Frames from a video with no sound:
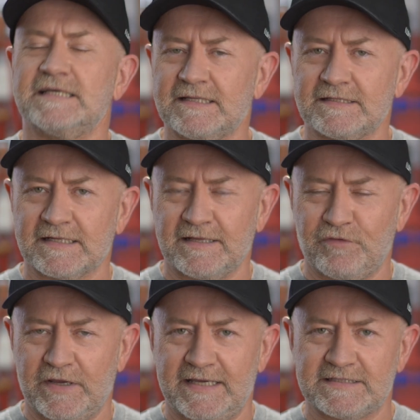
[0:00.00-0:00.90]
Dealer
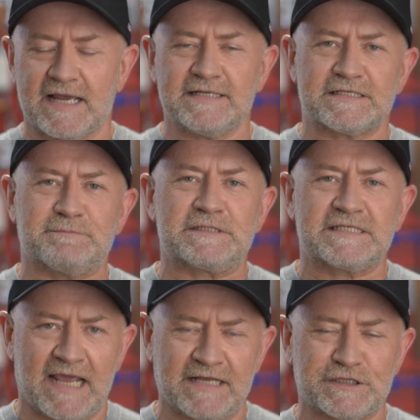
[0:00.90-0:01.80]
delivery is a
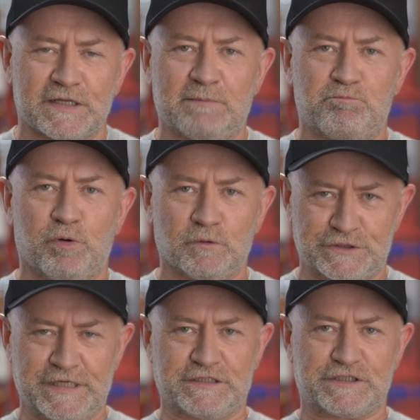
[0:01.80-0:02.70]
substantially
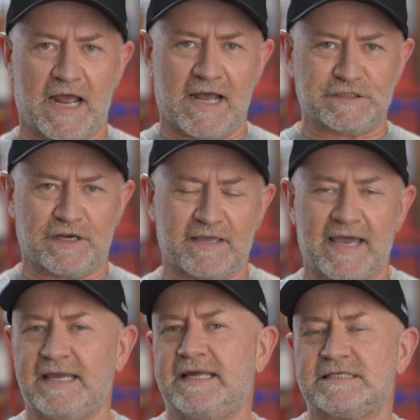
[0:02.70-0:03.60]
bullshit charge,
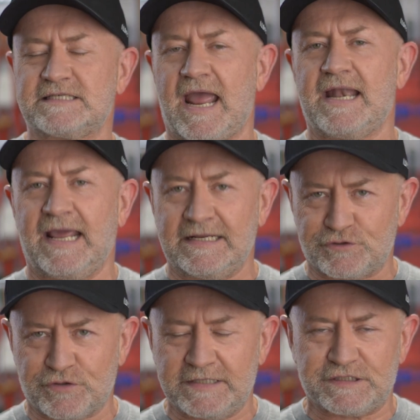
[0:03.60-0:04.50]
okay? It is an
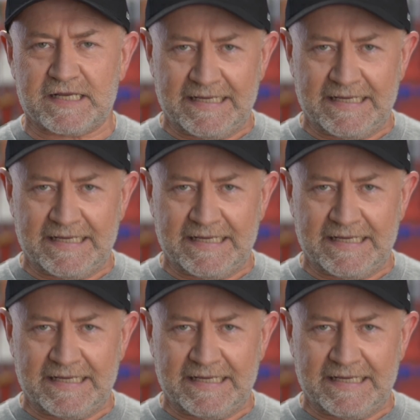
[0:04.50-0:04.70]
entrenched